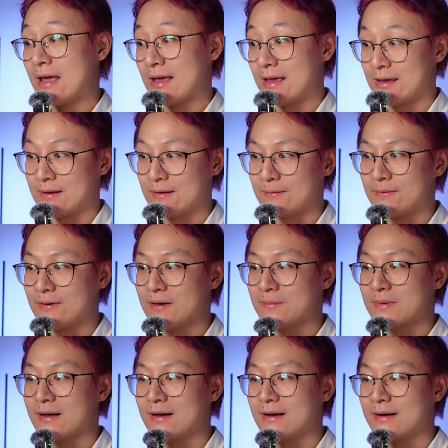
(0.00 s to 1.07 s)
it
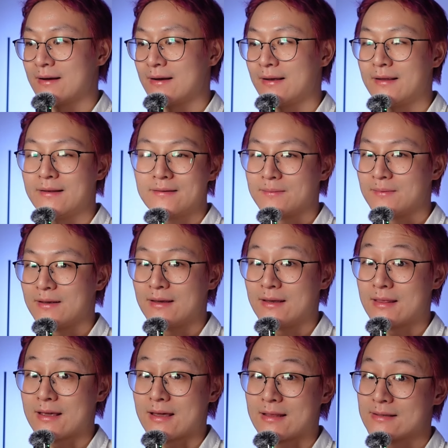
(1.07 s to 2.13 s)
reminds me that